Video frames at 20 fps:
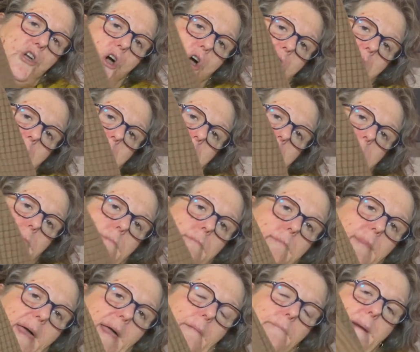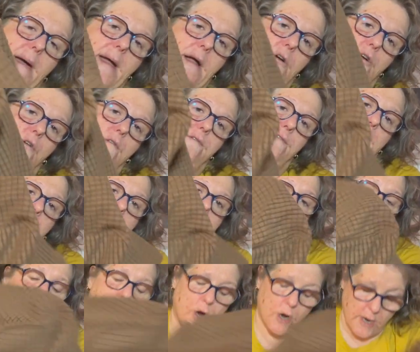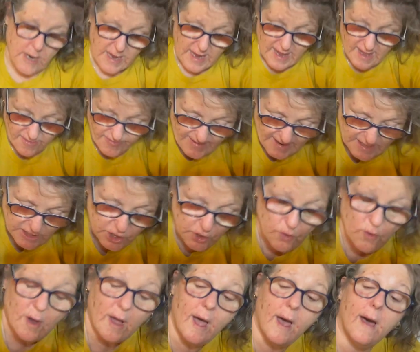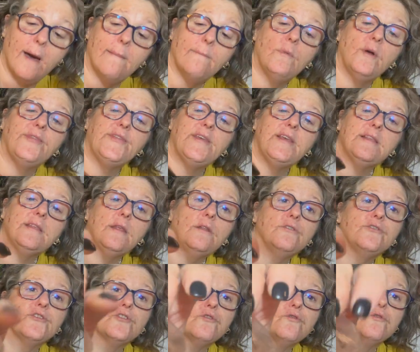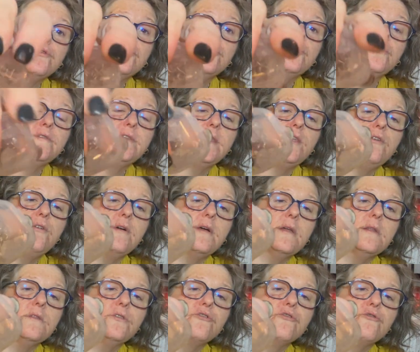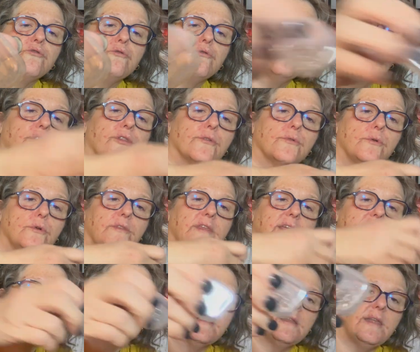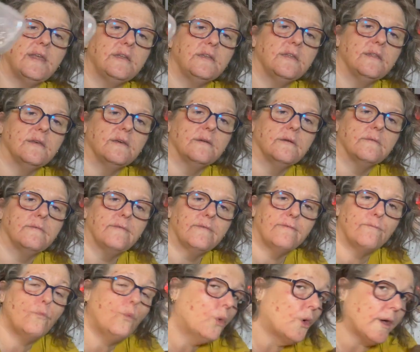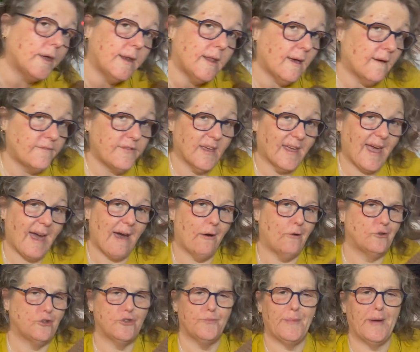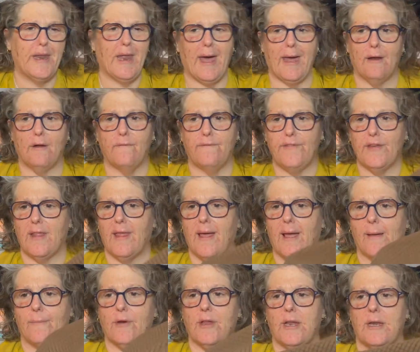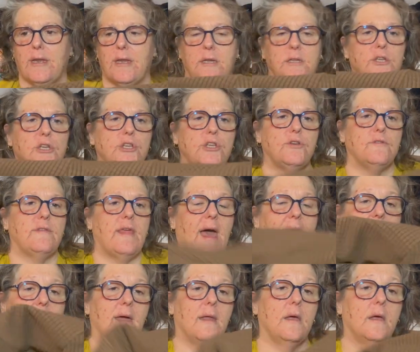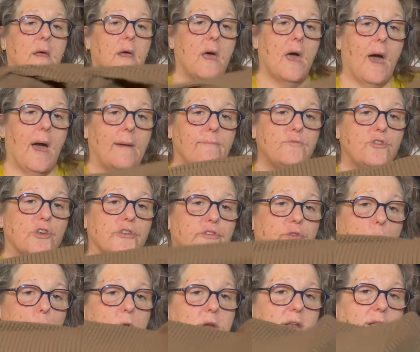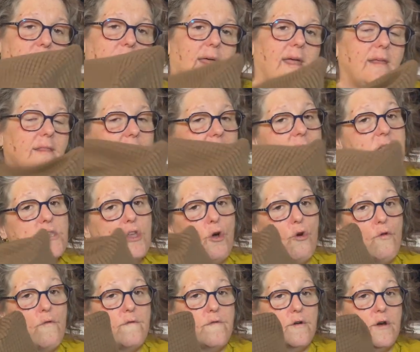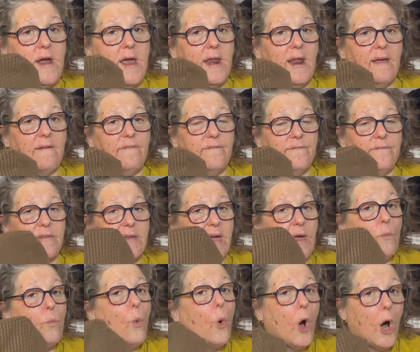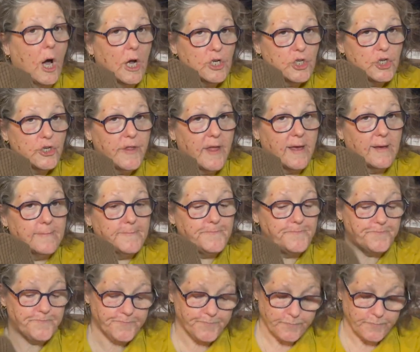are like microfiber. They do come with these little screws that you can screw through this and into the wood of the couch, but I don't feel like I'm gonna need to do that. I'm just going to lay these over and I can wash them